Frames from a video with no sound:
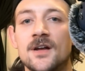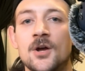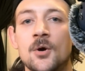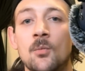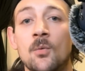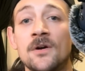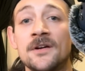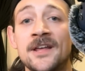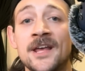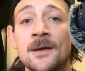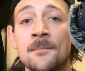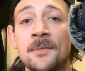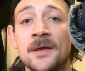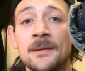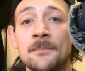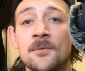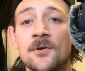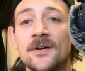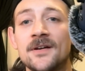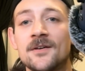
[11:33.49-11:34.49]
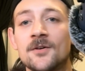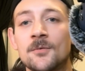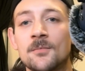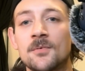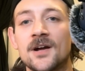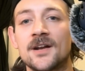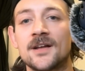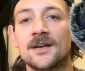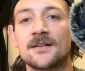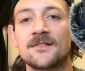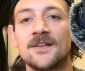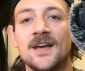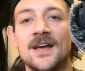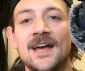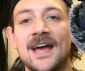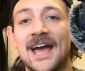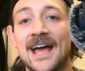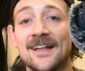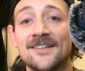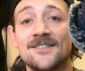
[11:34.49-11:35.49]
One campaign per hero product,
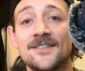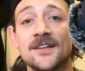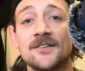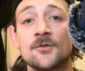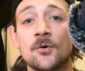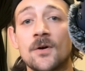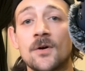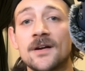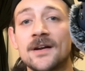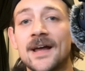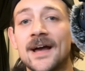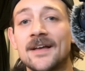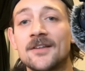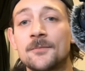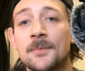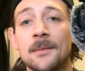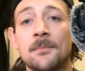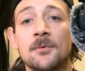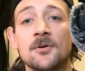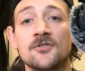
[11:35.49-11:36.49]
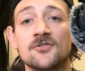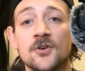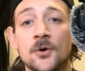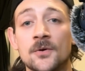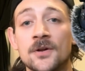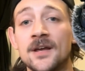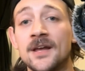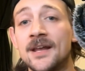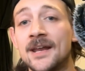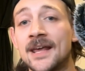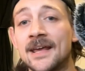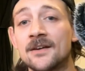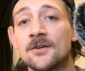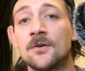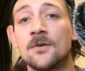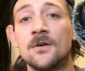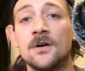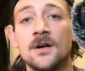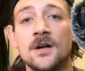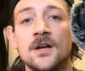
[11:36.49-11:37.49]
ad sets organized by persona and
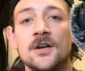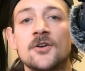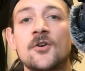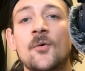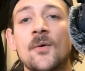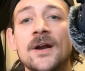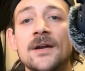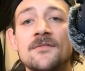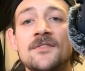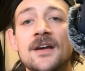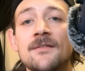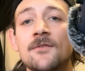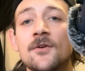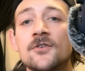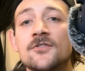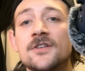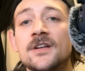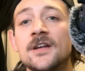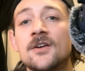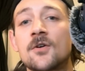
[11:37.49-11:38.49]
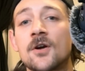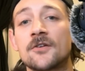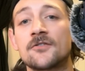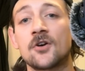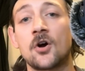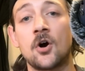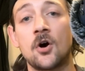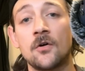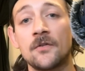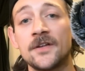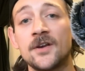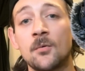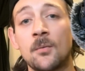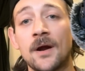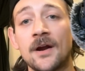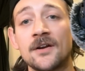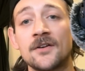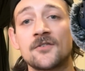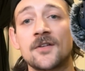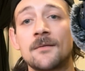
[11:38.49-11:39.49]
angle, creative diversity across all the
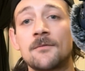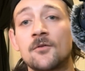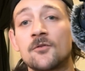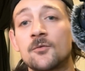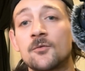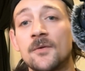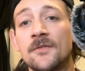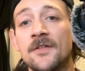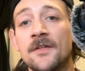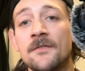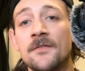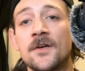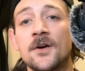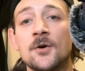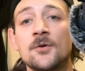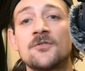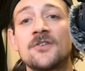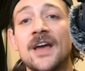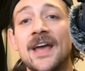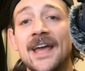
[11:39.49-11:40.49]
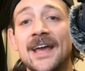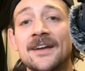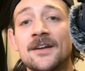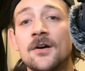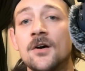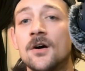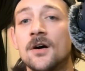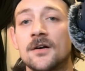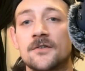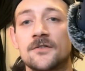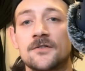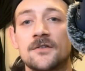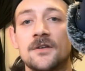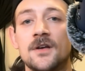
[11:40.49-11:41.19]
awareness levels within those, and hooks.